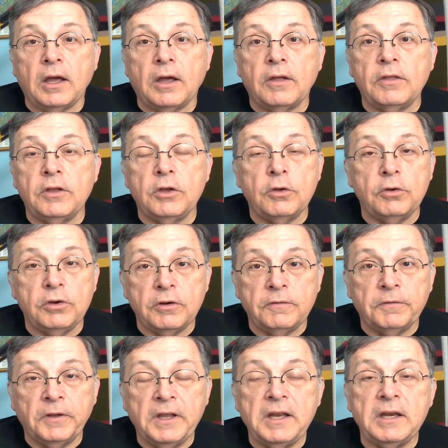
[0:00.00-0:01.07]
the Union
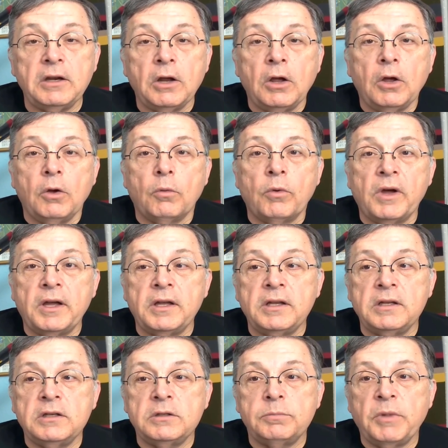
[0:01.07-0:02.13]
fleet
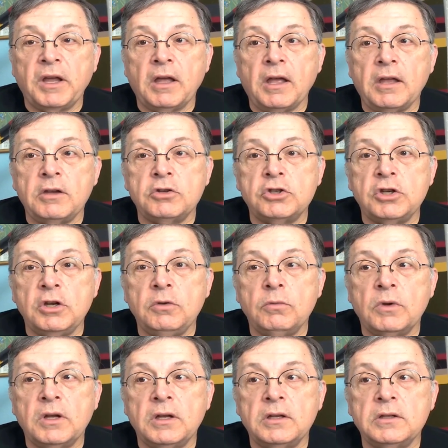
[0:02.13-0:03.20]
was because she
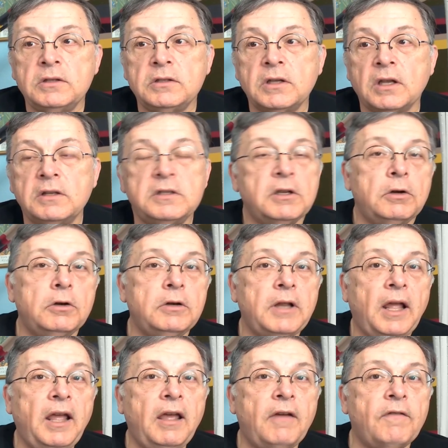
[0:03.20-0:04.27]
was considered to
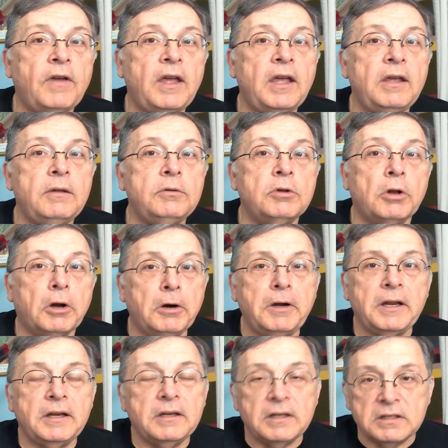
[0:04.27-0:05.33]
have a
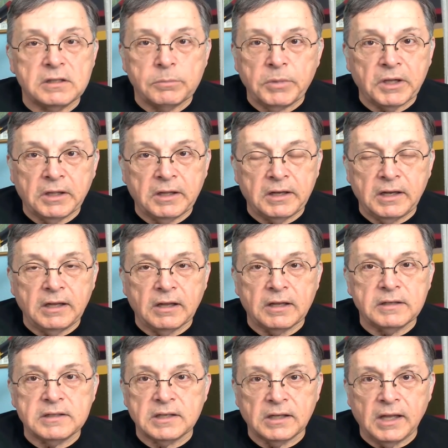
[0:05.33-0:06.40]
learning disability on
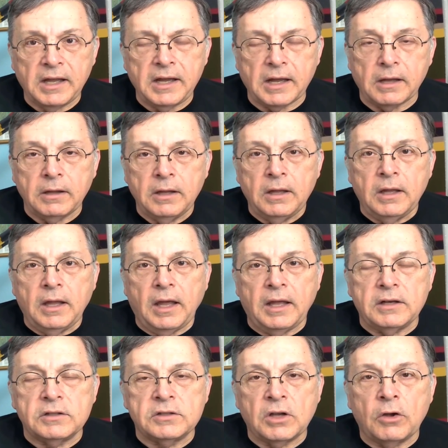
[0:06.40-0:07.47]
Xelaya,
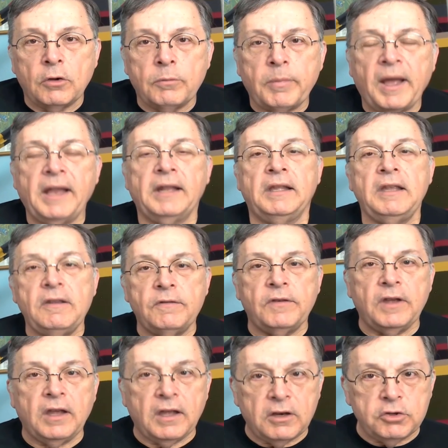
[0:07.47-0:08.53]
and so by
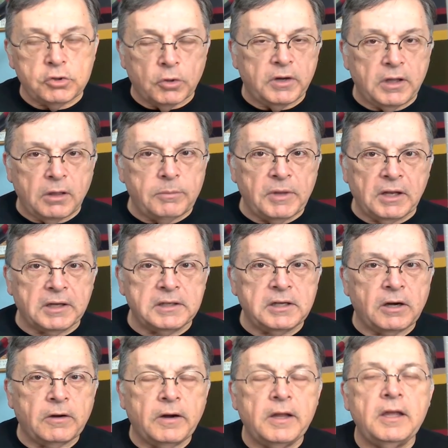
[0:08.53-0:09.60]
leaving and joining the
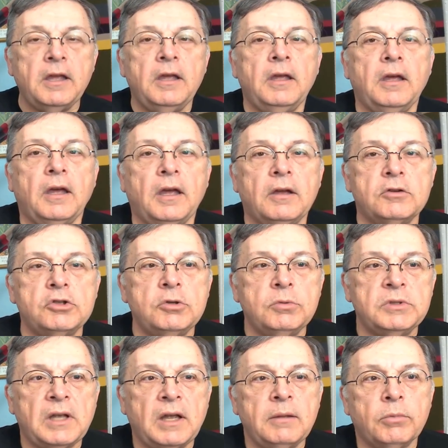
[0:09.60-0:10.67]
military, she
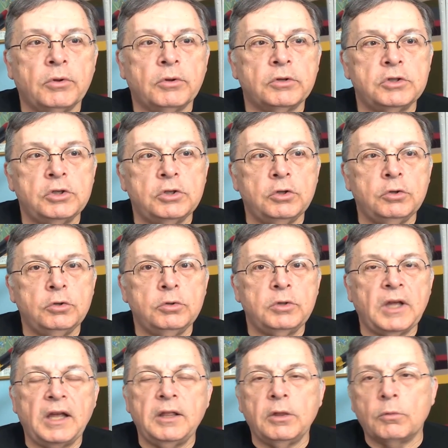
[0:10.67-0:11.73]
was able to
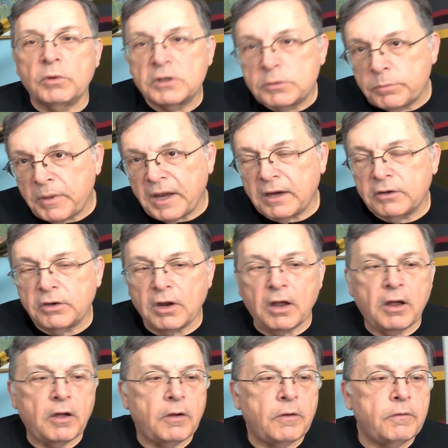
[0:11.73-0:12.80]
gain the respect
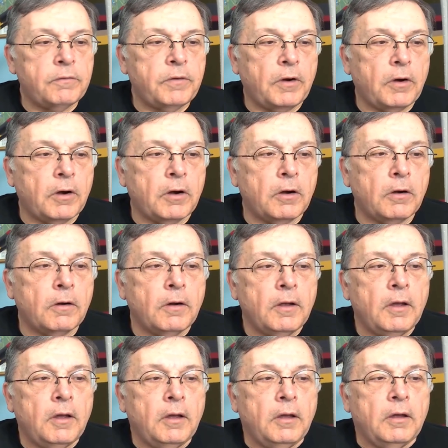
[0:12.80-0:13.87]
of her
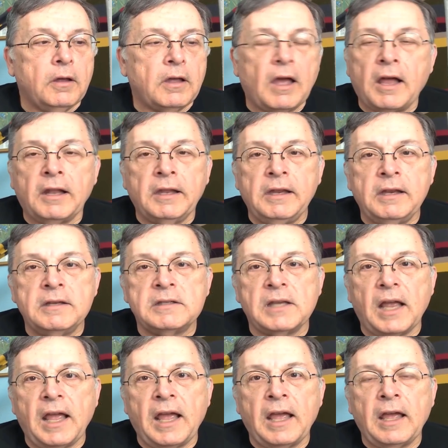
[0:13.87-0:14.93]
colleagues
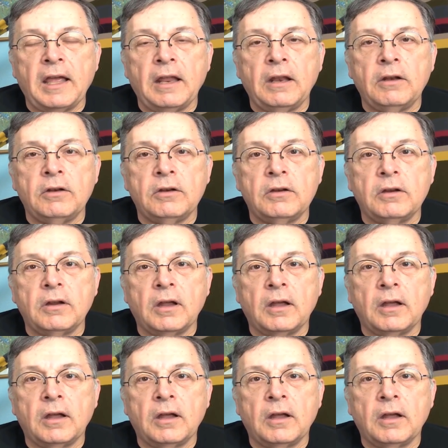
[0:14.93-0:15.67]
and